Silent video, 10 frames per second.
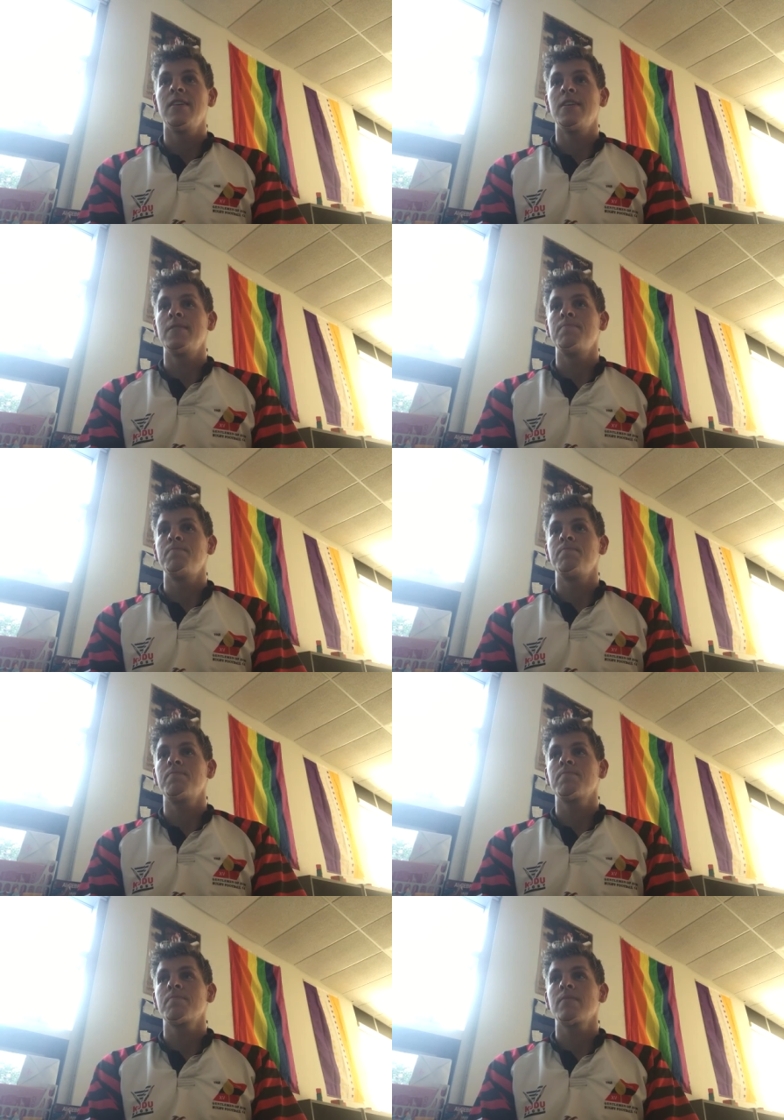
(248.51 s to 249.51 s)
Um,
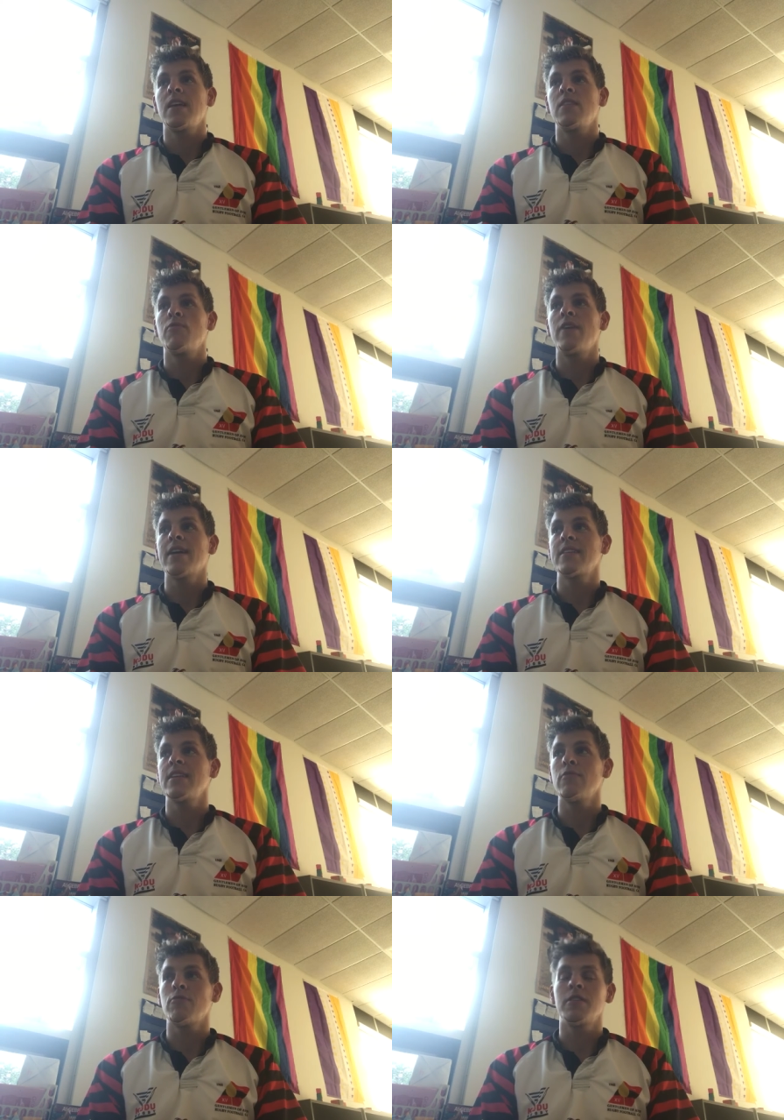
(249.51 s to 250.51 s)
and the fact that
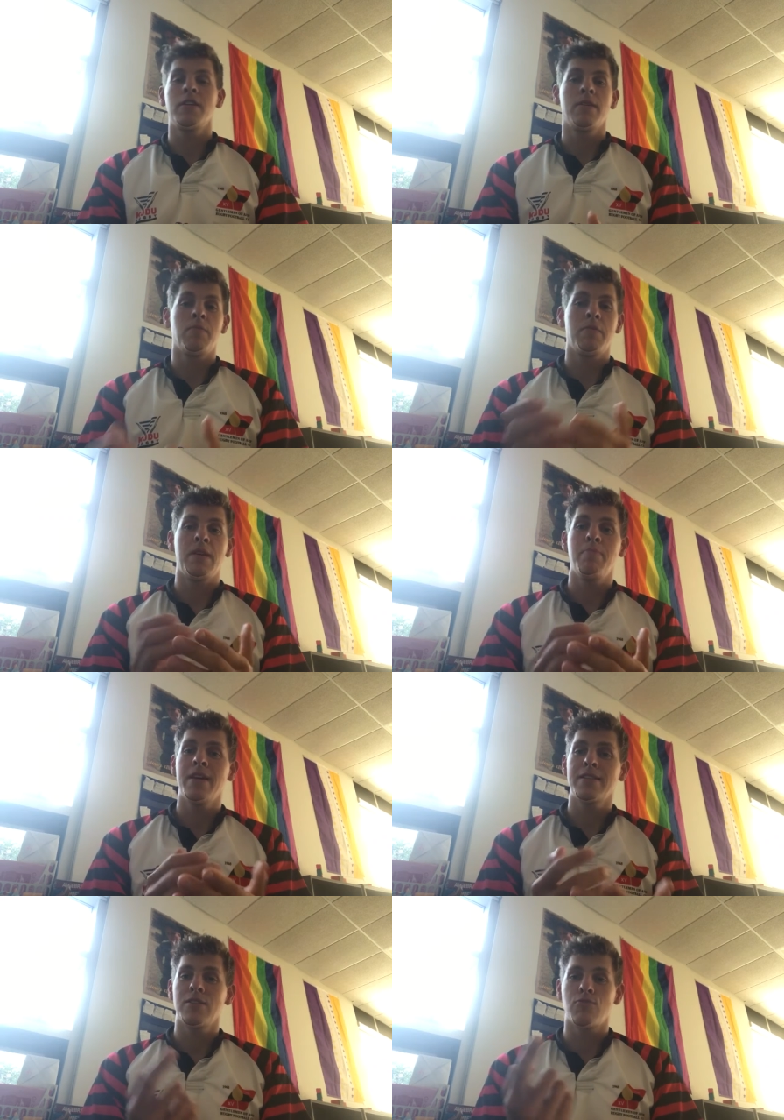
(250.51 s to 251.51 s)
he really he
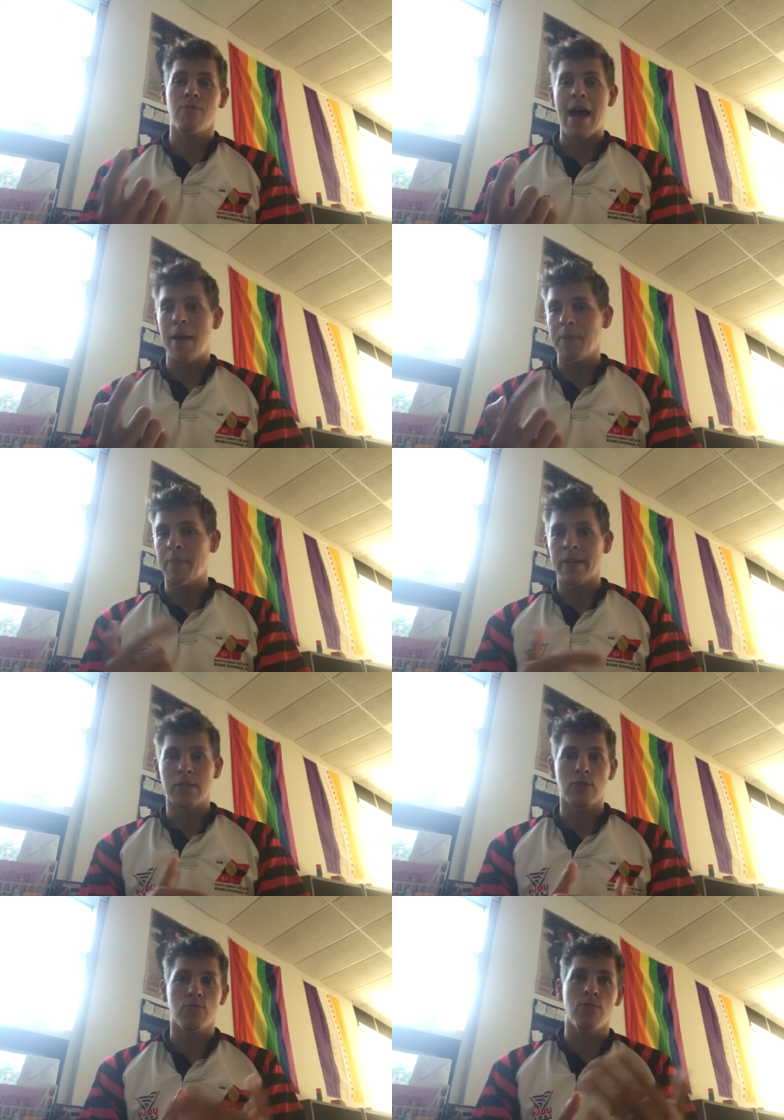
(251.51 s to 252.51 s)
mixes rap, he
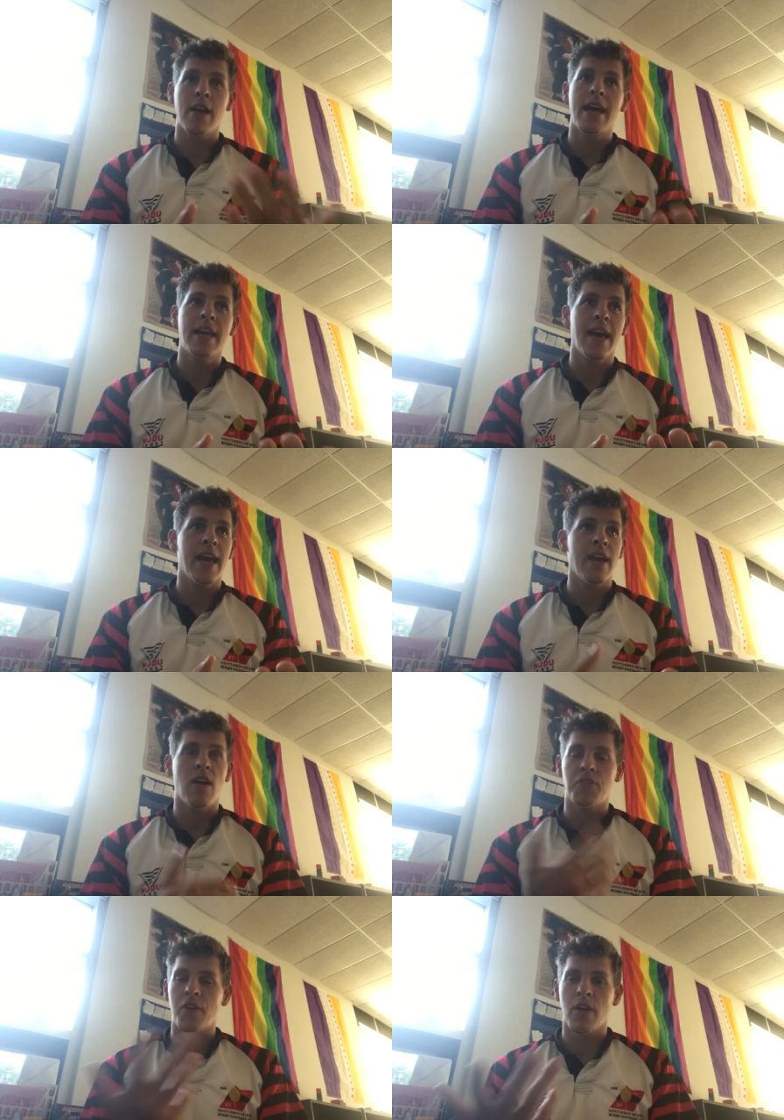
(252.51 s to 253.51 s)
mixes reggae,
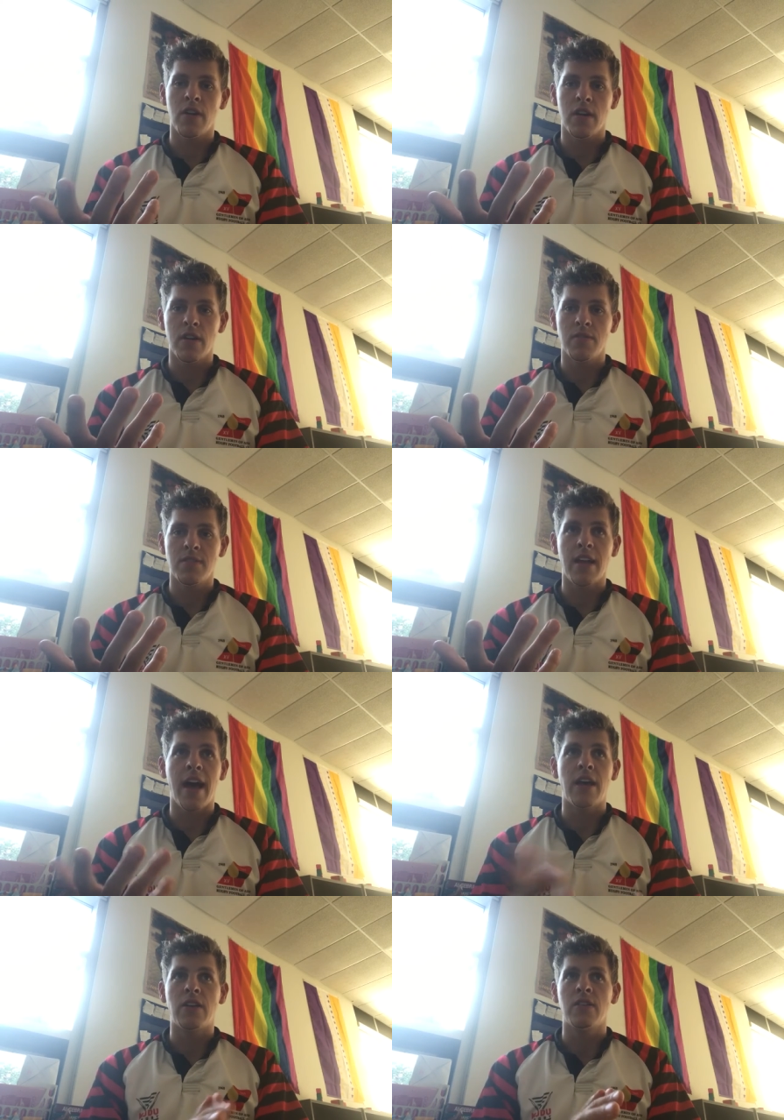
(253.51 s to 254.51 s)
alternative
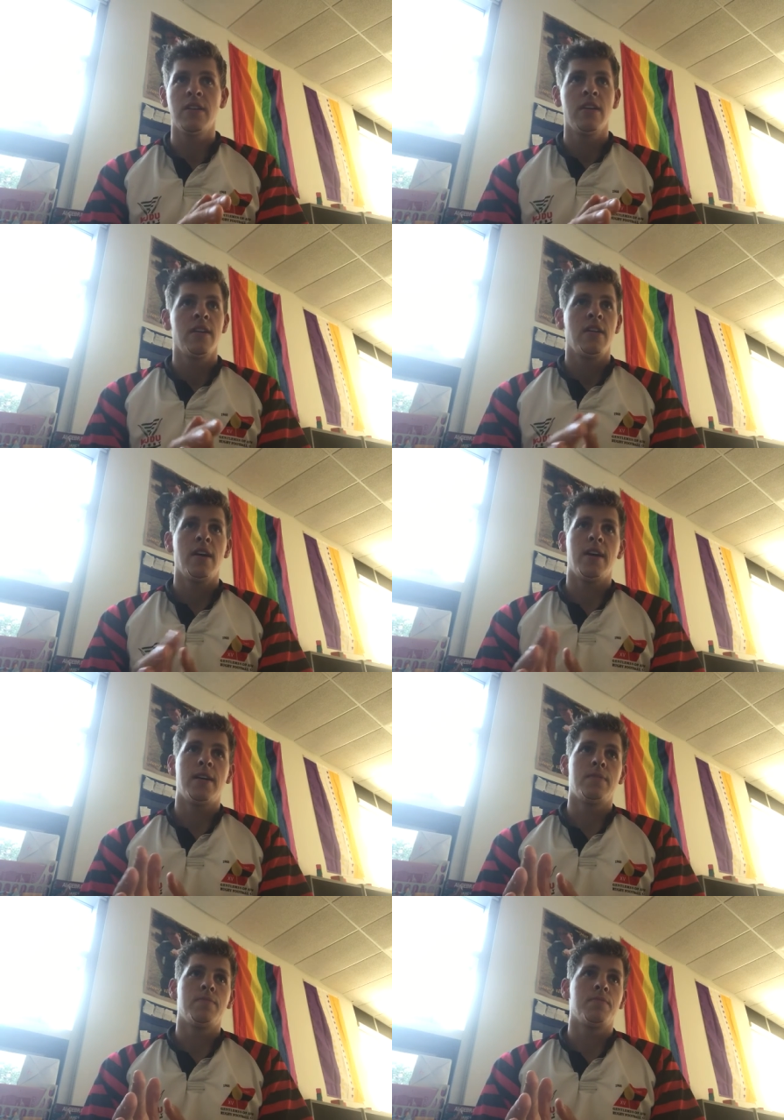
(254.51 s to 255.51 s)
style,
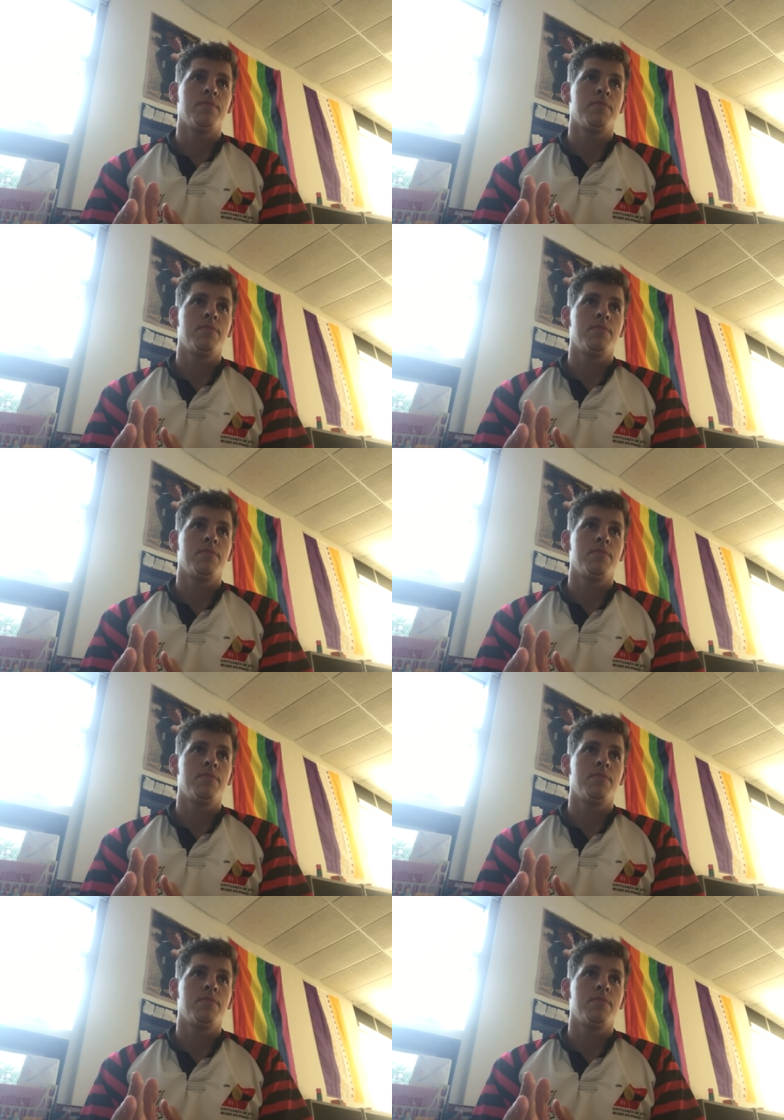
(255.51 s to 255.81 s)
um,